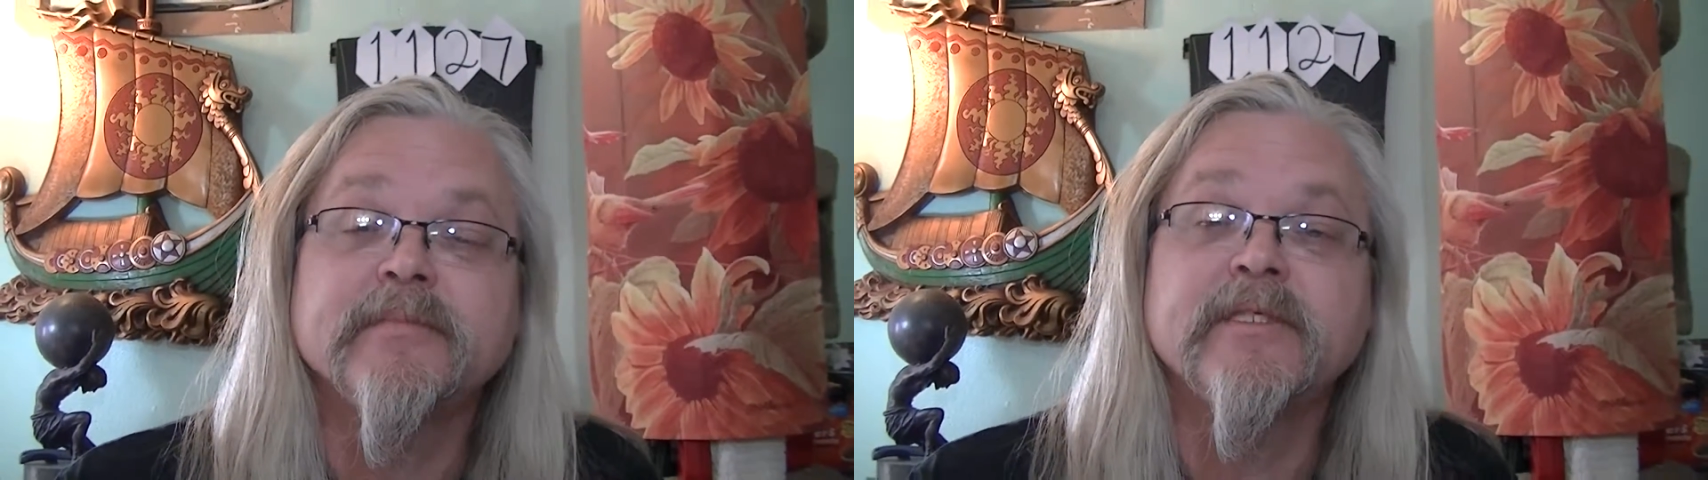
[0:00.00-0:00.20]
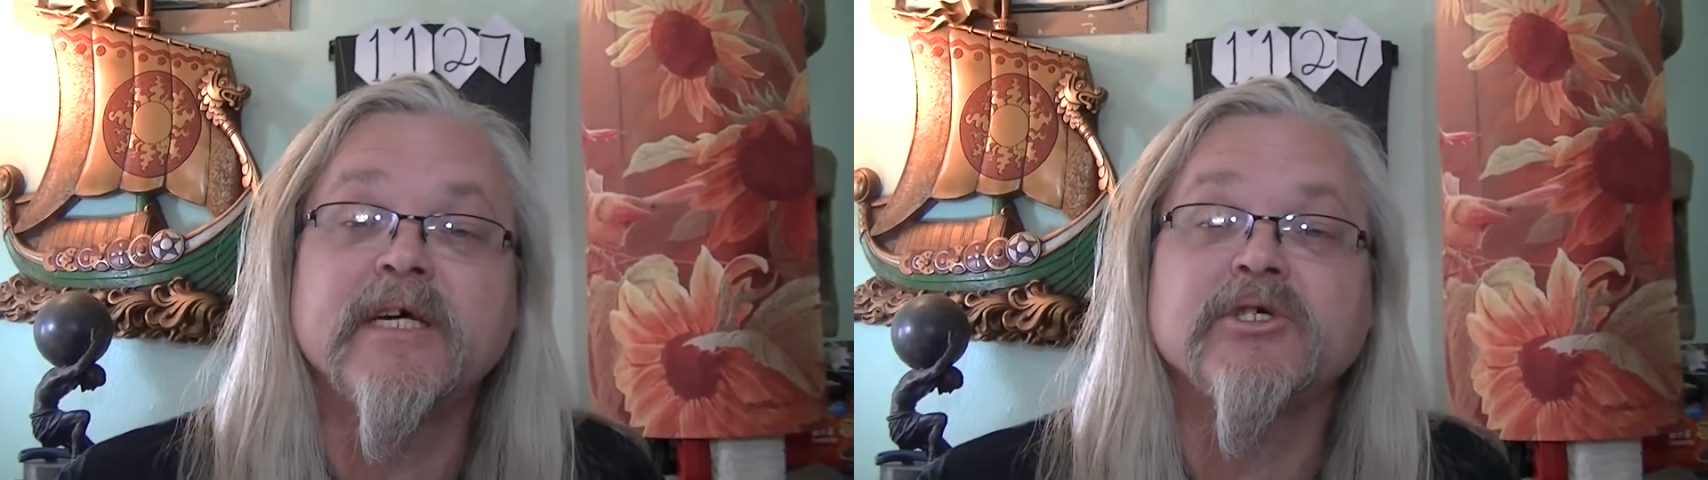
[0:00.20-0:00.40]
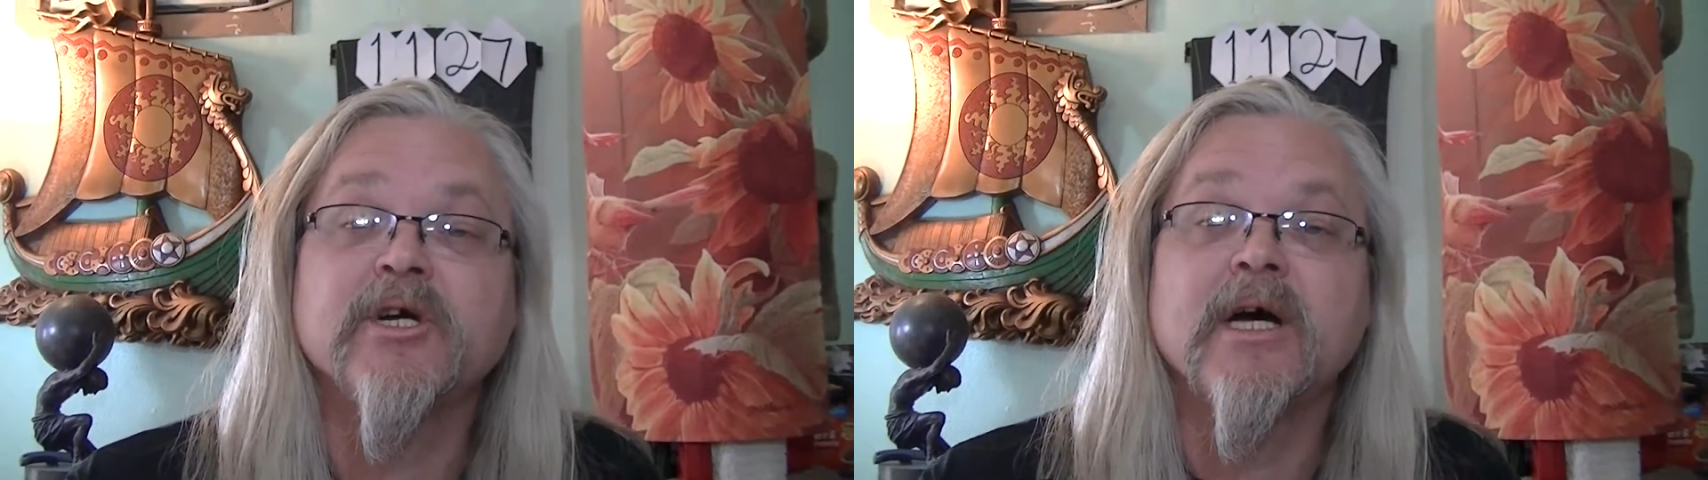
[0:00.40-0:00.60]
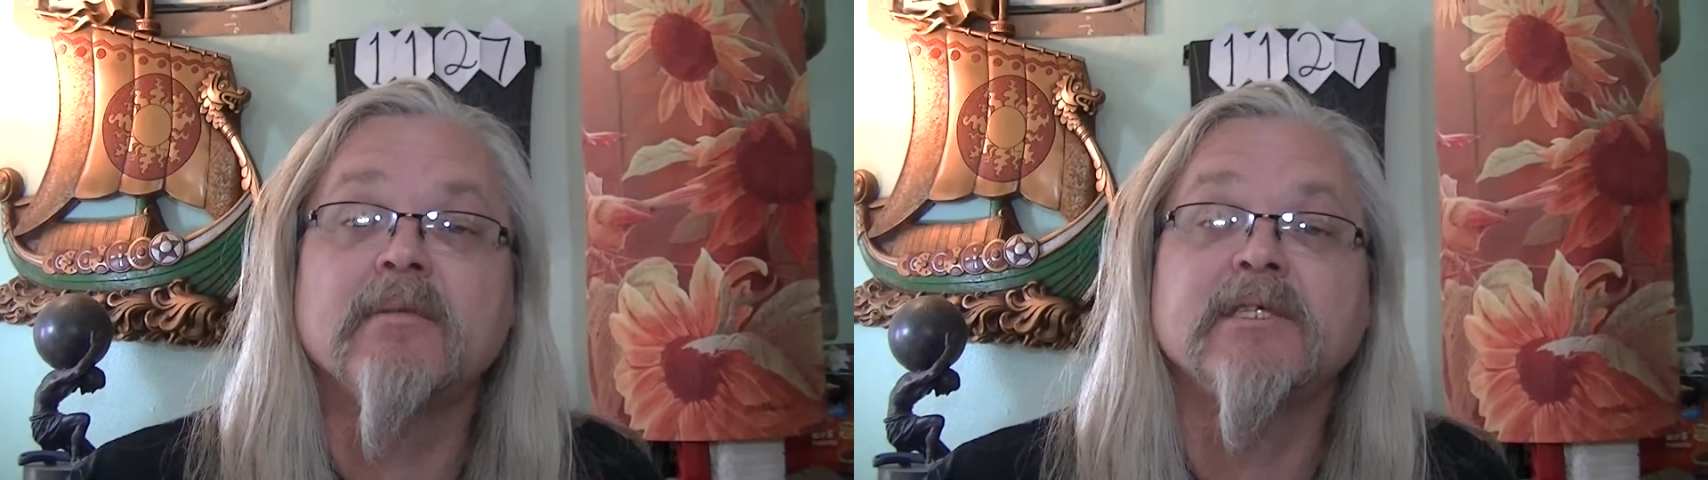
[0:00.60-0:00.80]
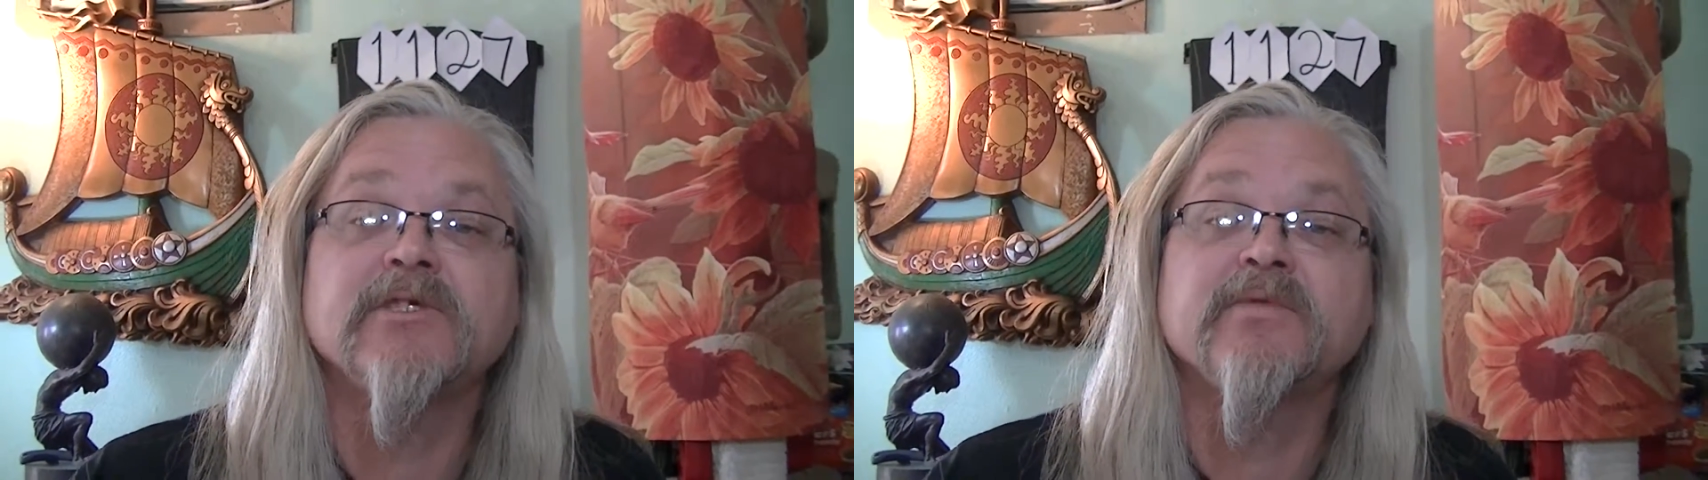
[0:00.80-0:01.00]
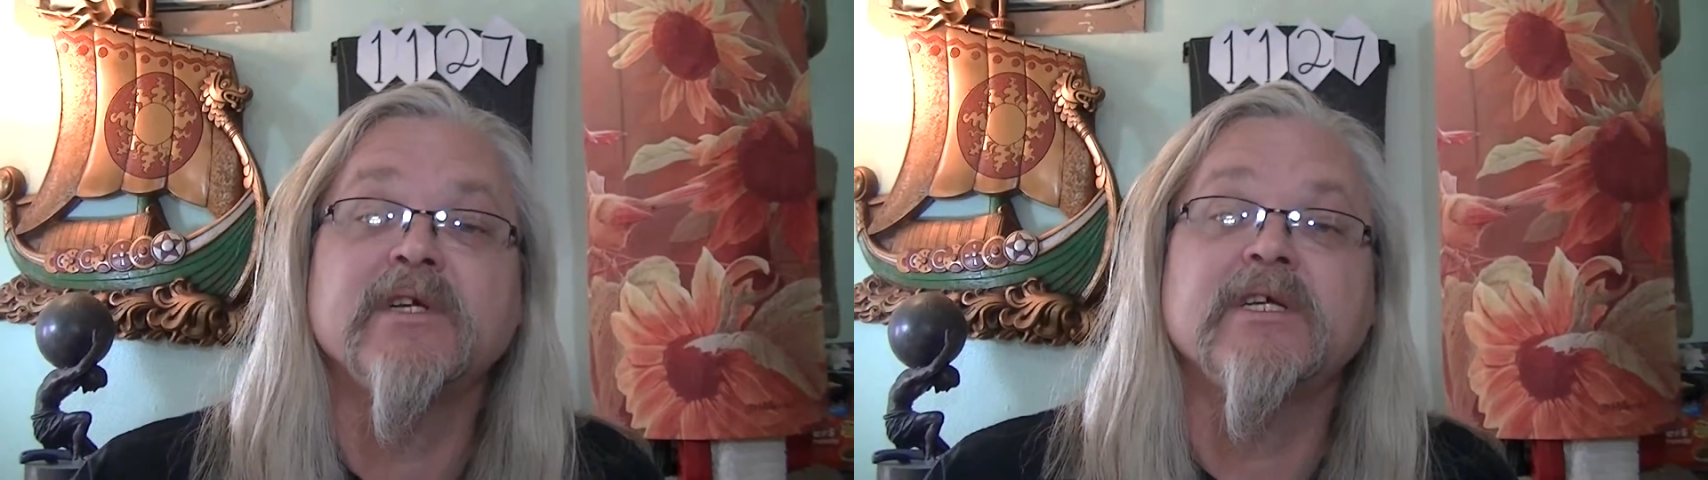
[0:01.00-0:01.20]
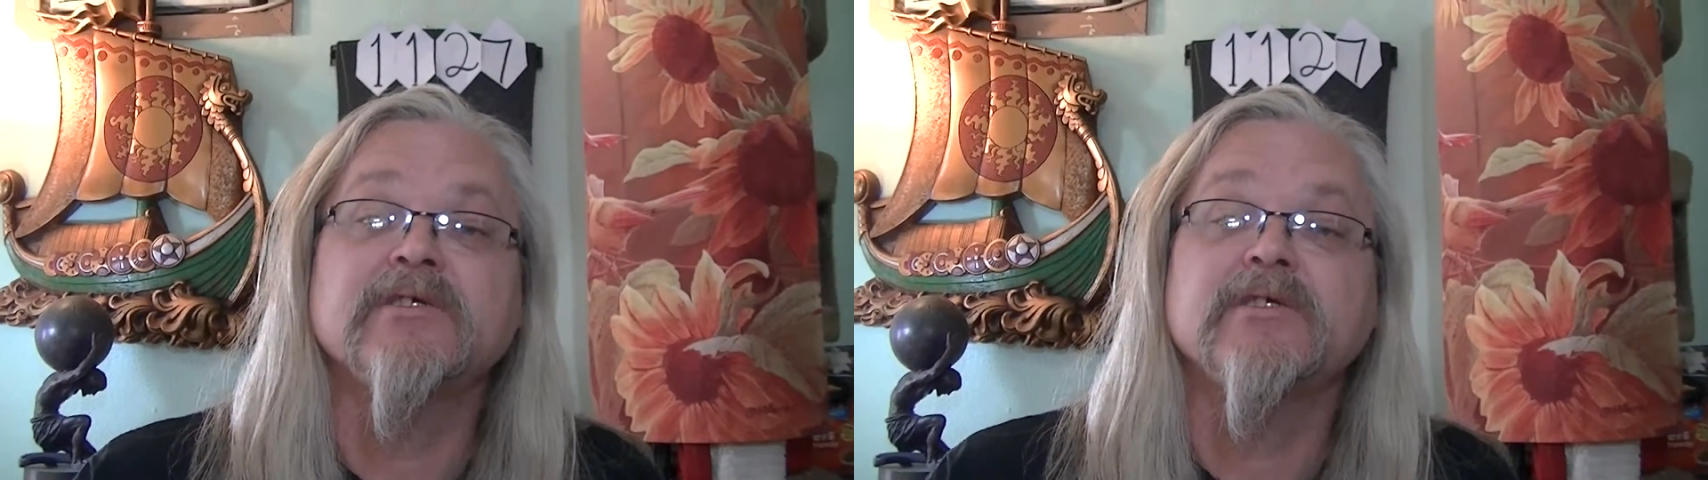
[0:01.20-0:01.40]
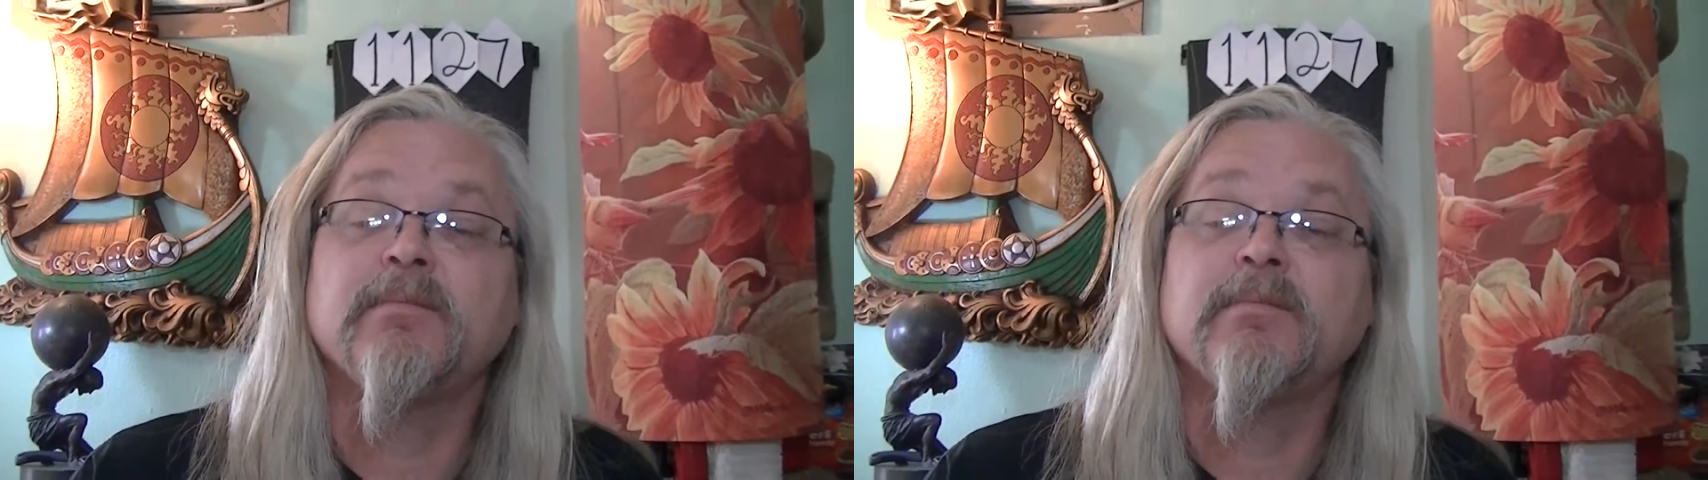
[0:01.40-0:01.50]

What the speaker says: Attach your comments or videos